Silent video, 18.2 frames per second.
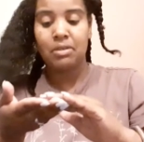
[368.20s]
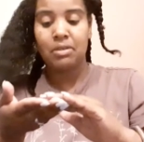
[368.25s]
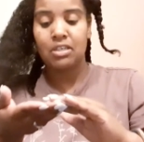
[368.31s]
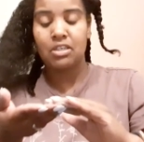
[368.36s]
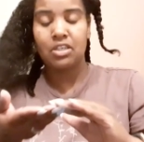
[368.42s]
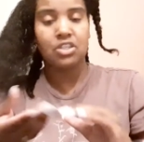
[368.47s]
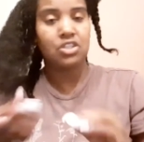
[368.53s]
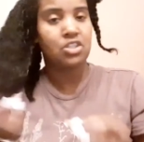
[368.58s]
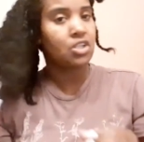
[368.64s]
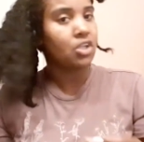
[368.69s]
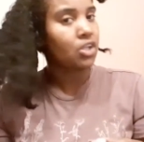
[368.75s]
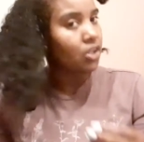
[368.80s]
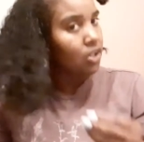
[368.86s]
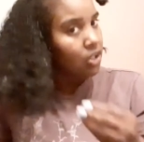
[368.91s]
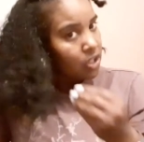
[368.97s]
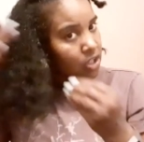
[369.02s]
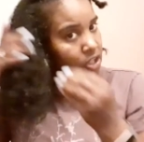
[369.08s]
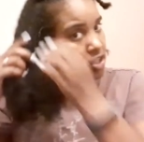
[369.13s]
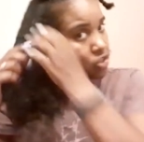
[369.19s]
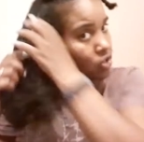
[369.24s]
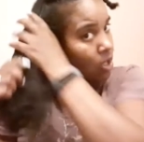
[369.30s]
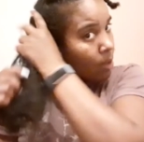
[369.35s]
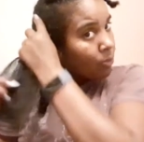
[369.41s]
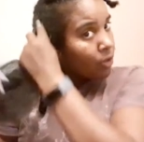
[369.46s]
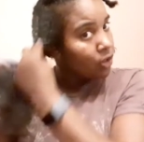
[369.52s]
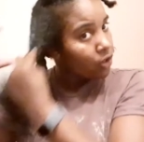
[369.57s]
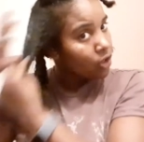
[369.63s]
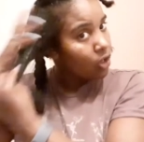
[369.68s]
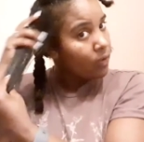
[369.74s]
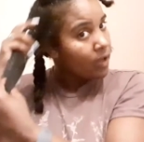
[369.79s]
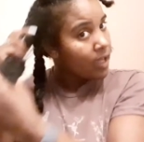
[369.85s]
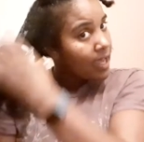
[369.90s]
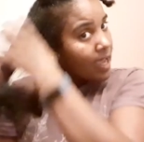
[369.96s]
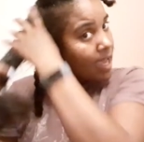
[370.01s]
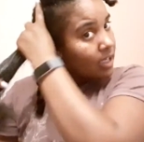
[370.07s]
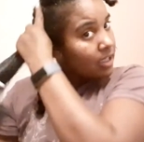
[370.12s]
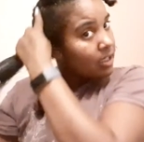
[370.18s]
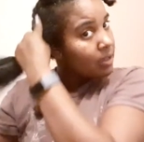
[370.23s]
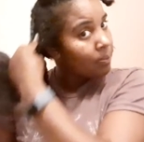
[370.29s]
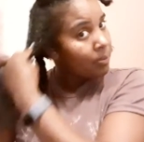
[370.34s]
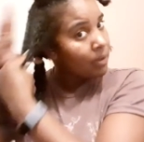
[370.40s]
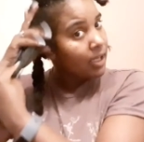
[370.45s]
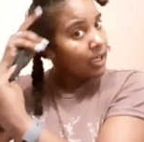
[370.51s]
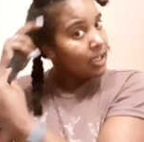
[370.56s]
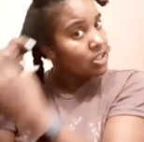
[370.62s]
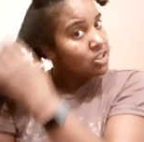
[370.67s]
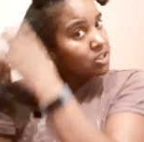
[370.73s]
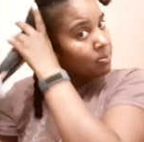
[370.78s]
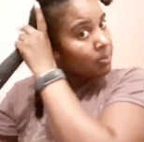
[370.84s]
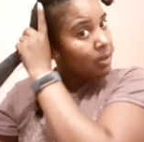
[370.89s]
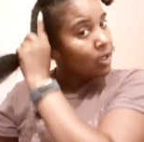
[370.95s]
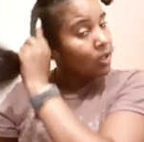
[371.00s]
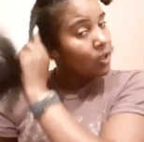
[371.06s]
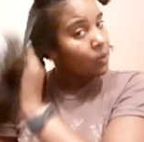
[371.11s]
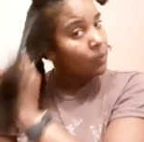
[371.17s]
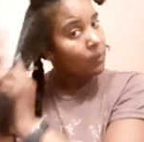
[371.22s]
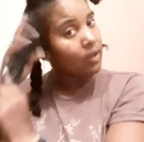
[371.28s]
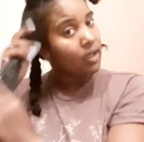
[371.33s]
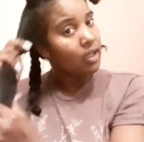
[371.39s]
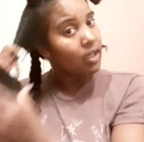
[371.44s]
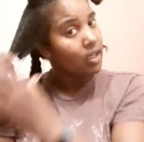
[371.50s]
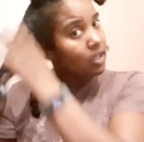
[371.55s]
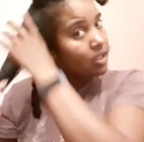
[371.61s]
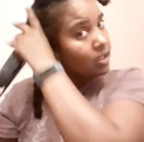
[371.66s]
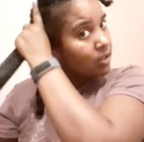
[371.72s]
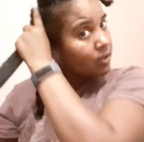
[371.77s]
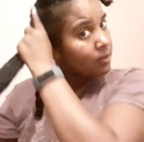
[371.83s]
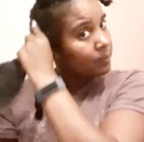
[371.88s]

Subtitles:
conditioner. So I'm going to go ahead and apply it to my whole head.